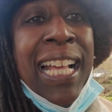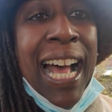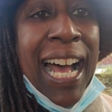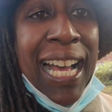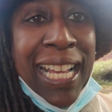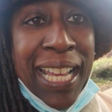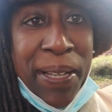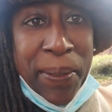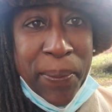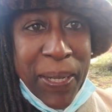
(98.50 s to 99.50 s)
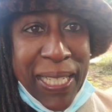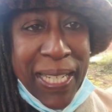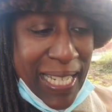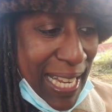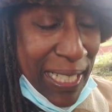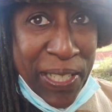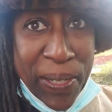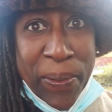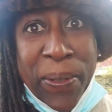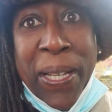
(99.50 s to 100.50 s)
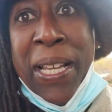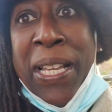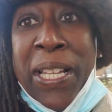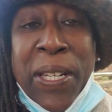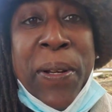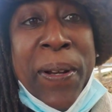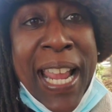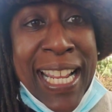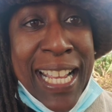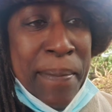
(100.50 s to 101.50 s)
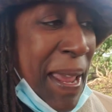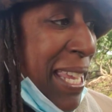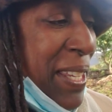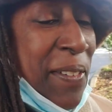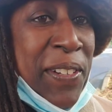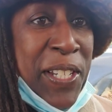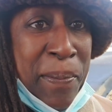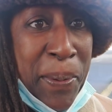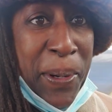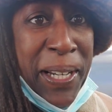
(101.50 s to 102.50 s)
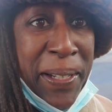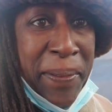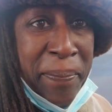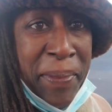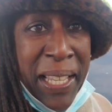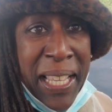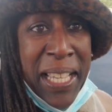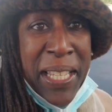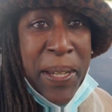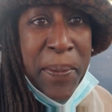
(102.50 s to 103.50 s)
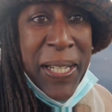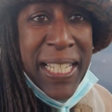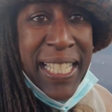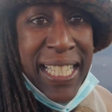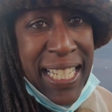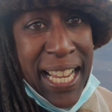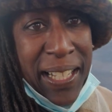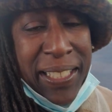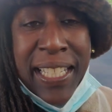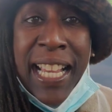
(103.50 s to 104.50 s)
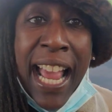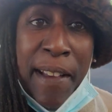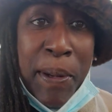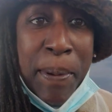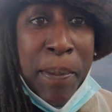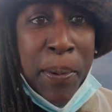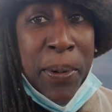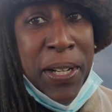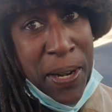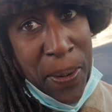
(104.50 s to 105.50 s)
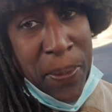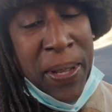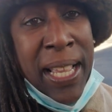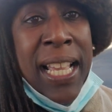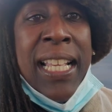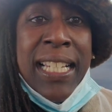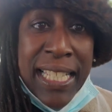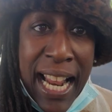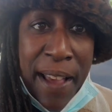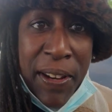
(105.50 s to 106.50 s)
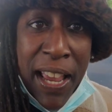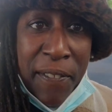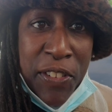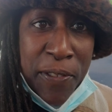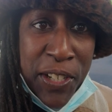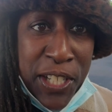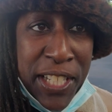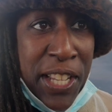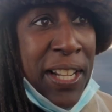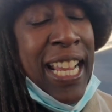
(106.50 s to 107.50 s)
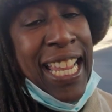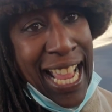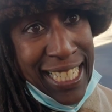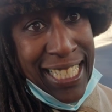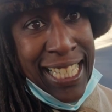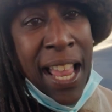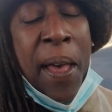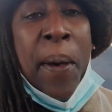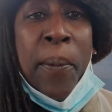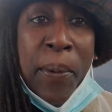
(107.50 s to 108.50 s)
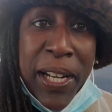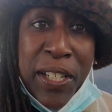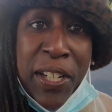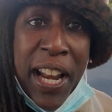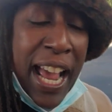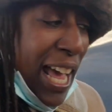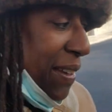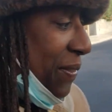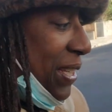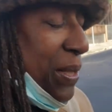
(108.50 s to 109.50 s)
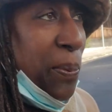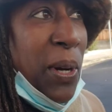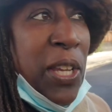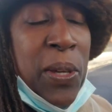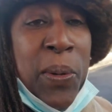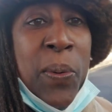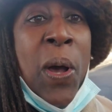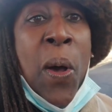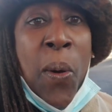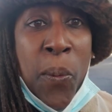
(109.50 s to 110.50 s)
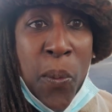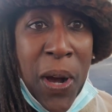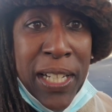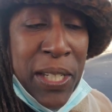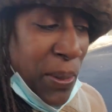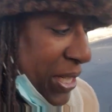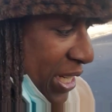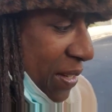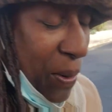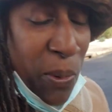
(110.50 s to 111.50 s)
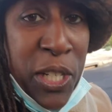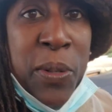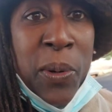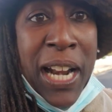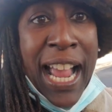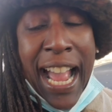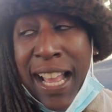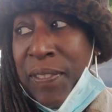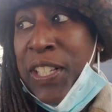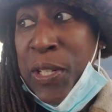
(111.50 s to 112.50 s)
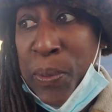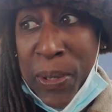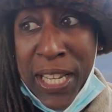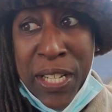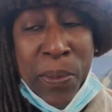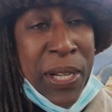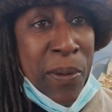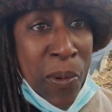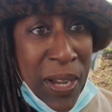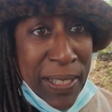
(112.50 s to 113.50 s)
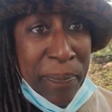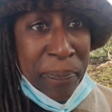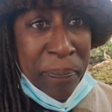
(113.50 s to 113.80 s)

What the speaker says: I want to challenge you to create and make your vision board. So what does this entail? Does it have to be a board? No. Does it have to have your visions on it? Yes. What it should have is what you want to achieve or what you want to have in 2021.